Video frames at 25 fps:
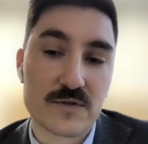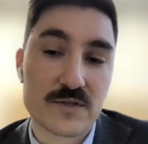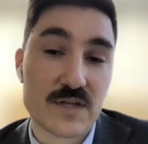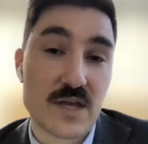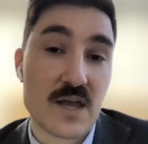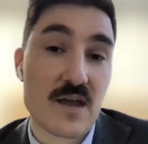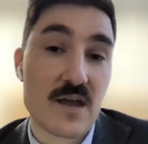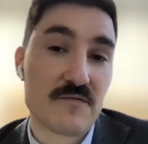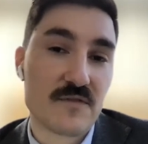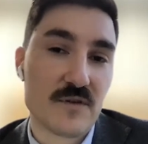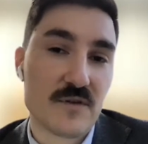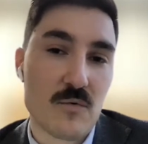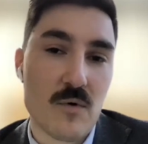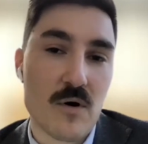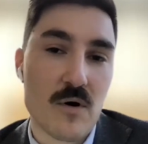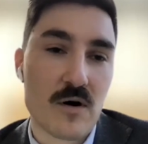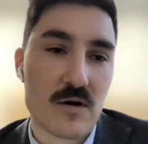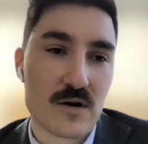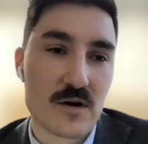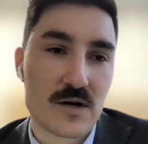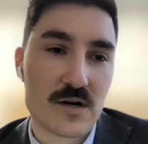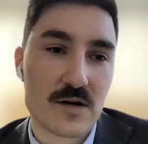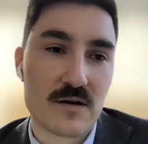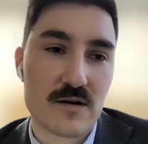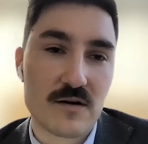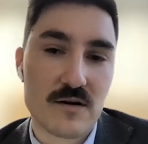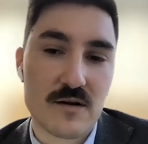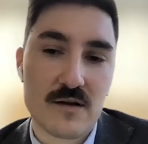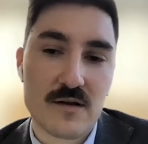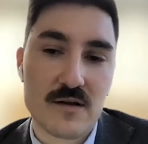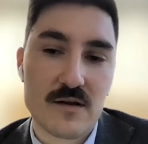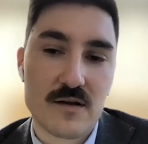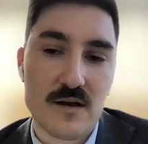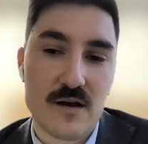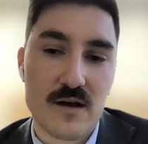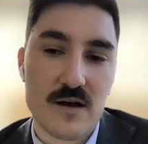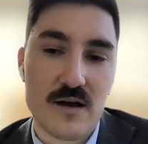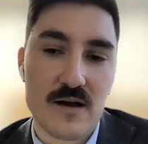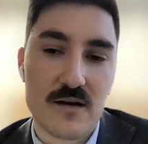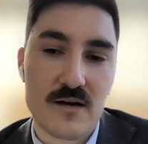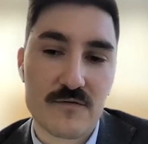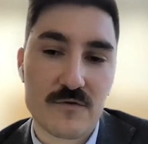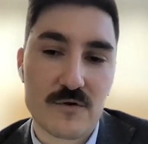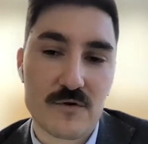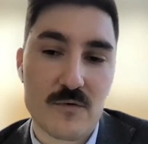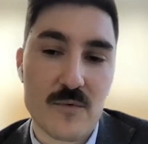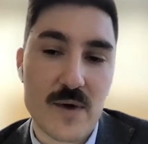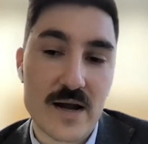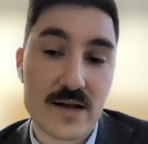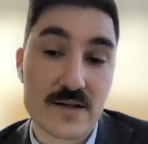save the water
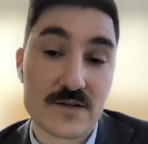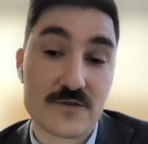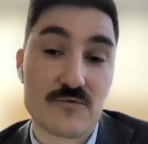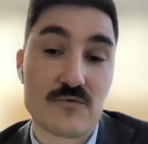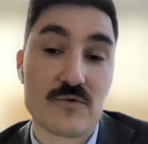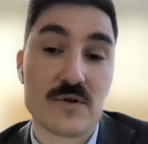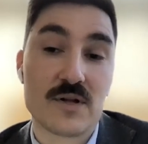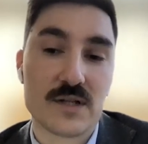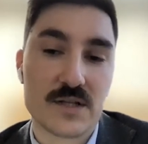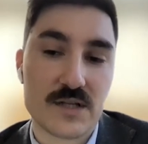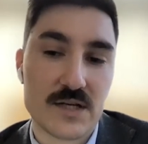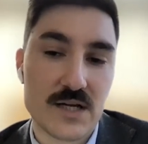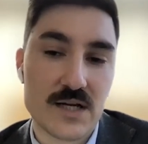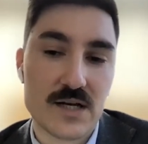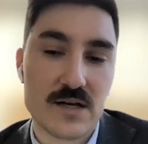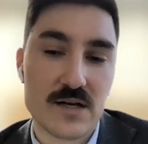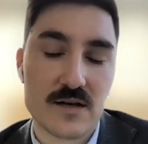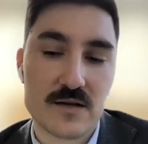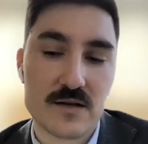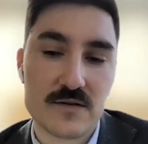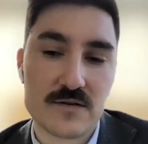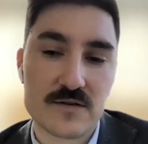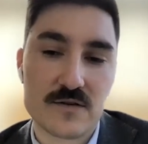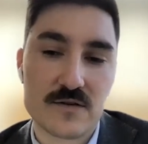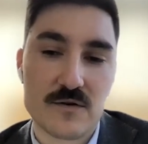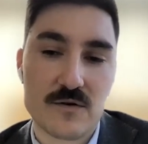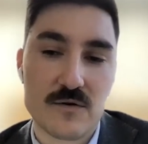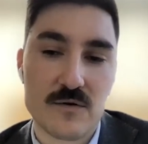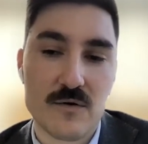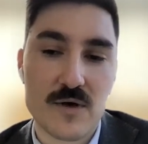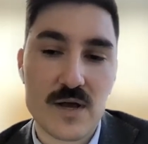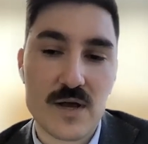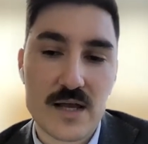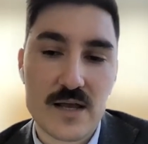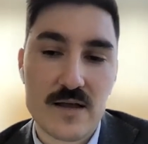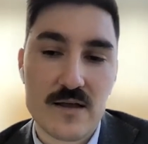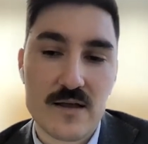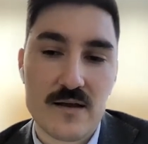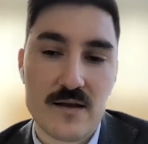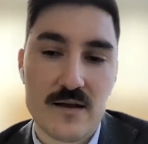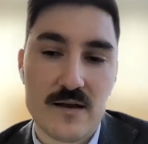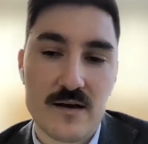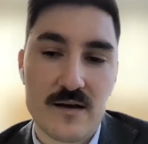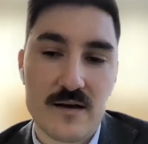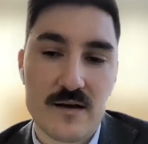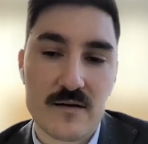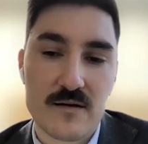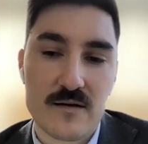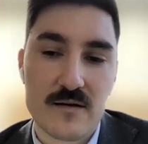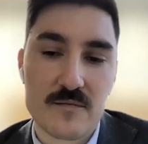for when it's really needed. So
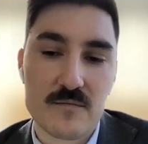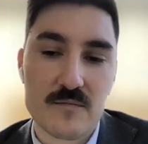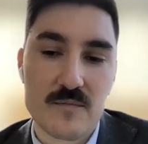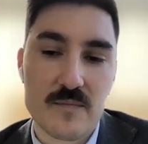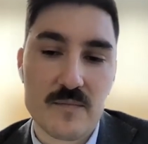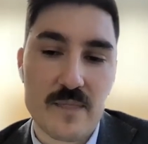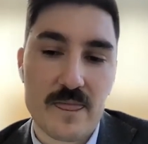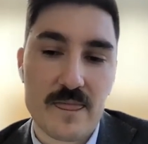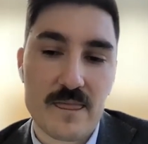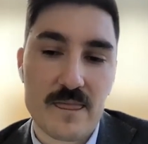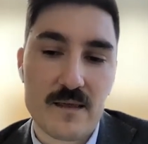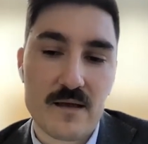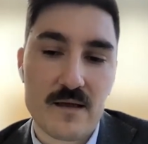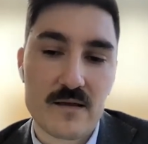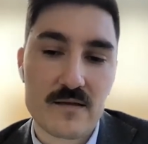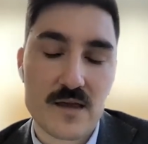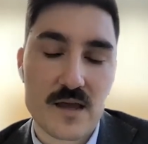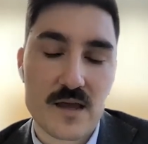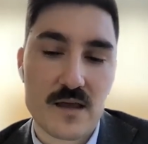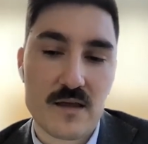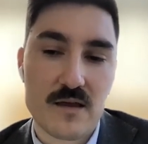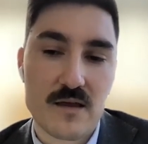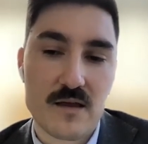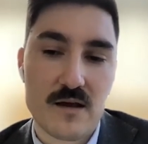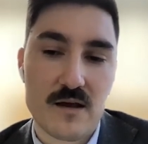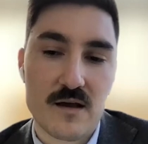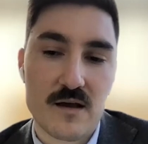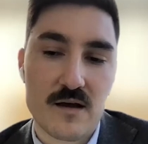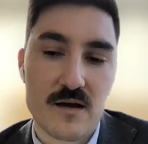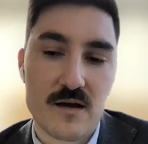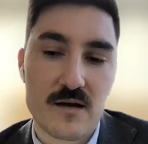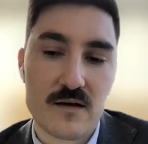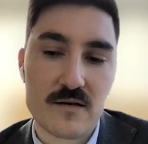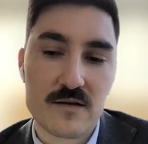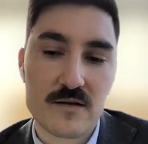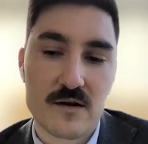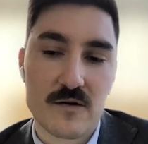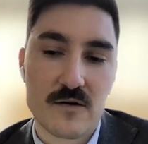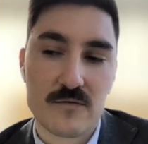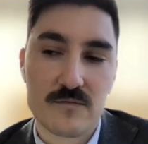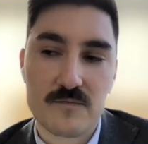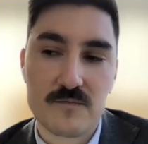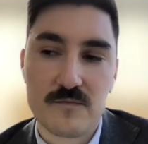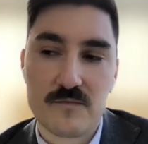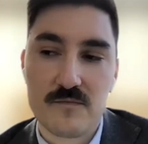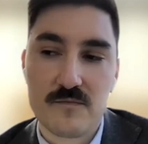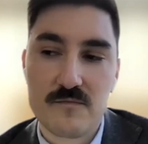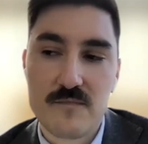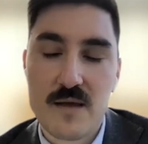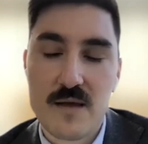I think, you know,
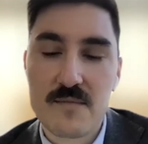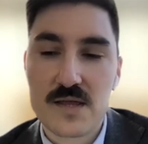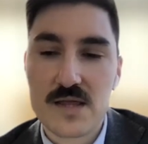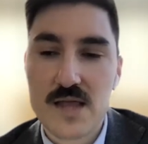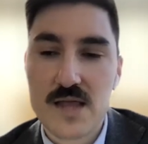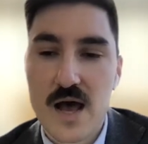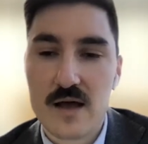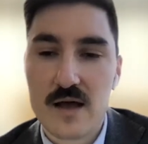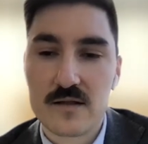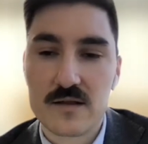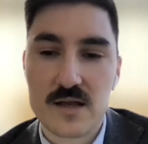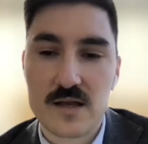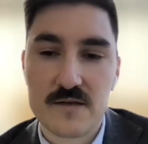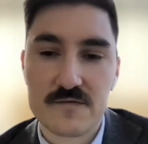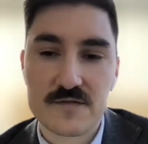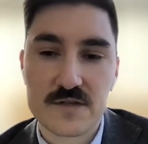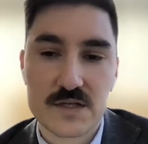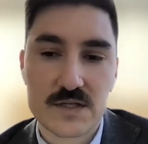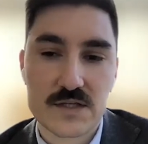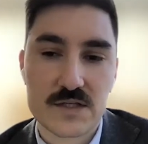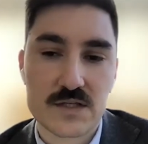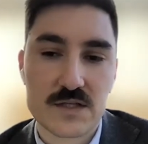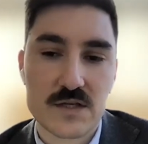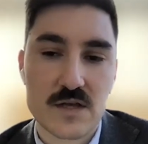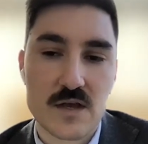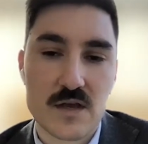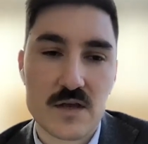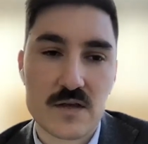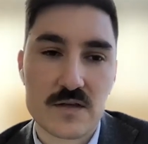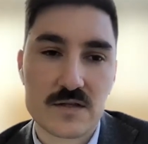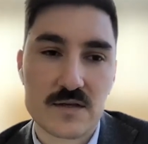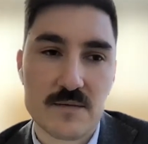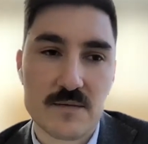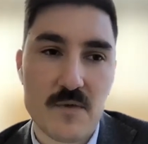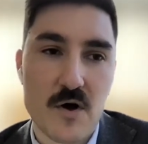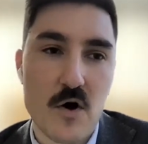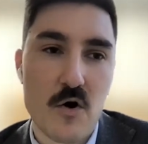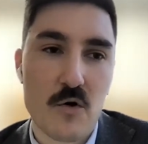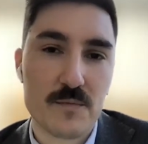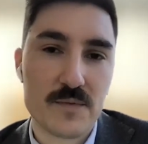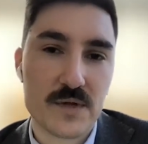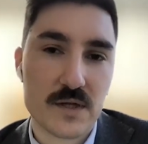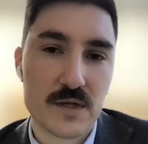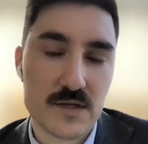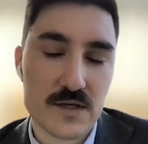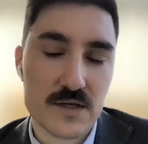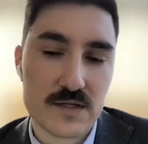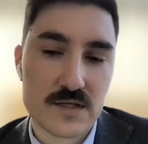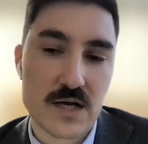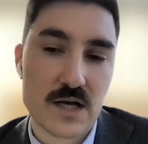maybe that gives us some hope
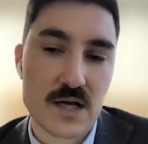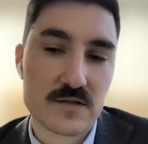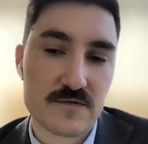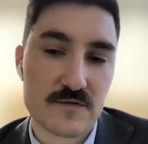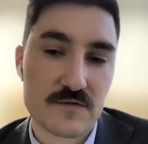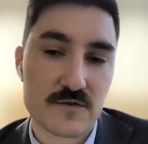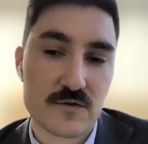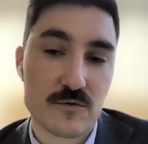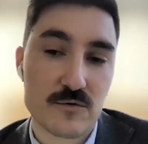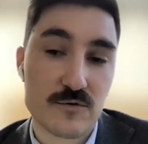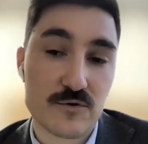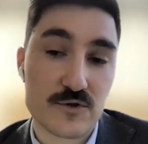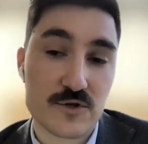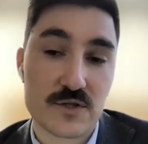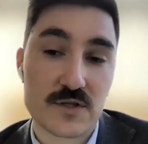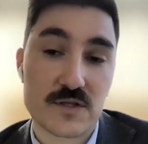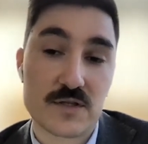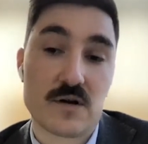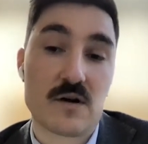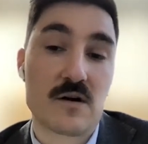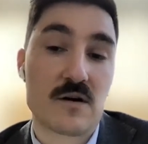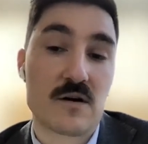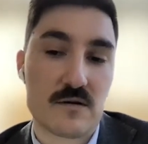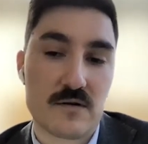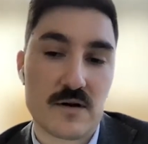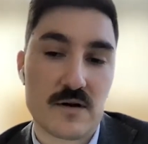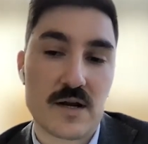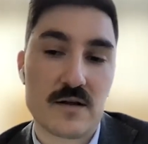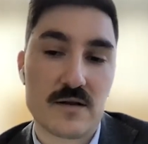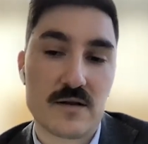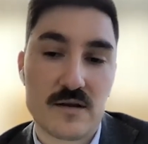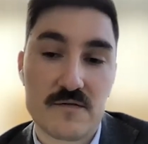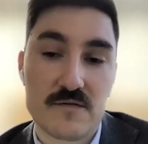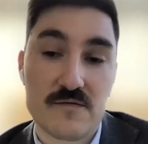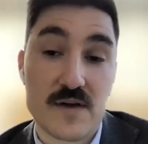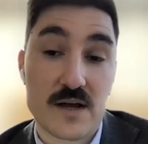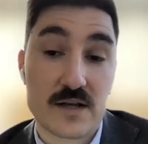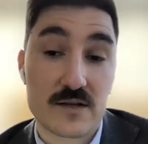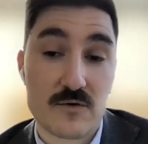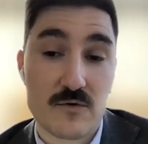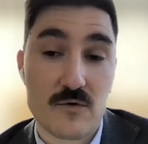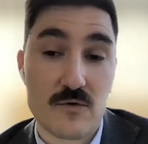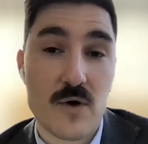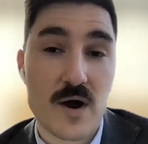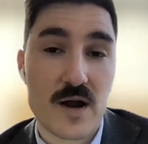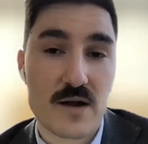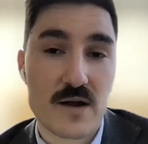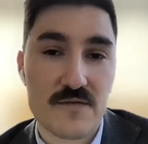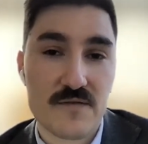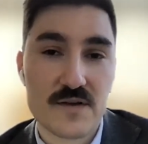that these kinds of solutions are, in fact,
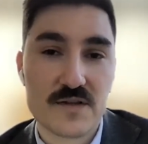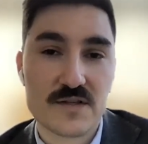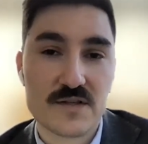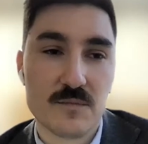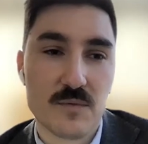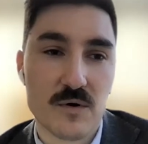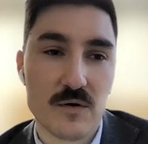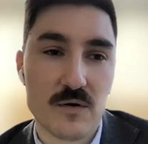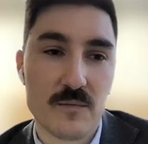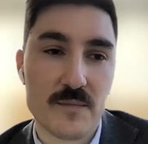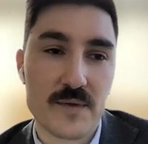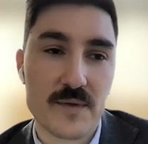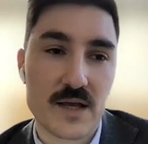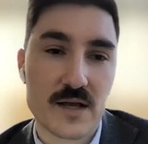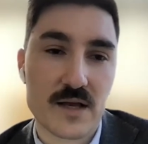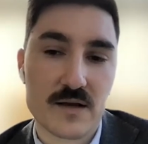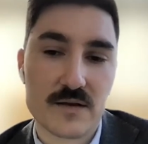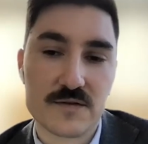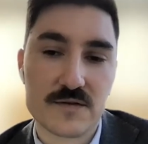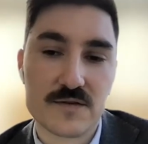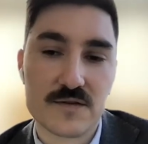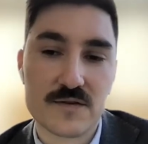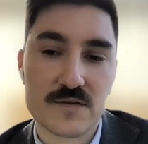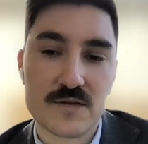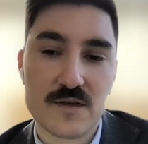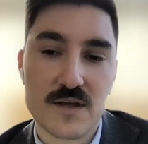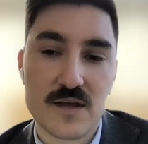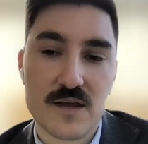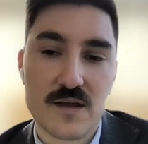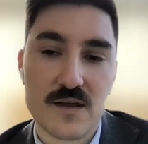quite feasible, because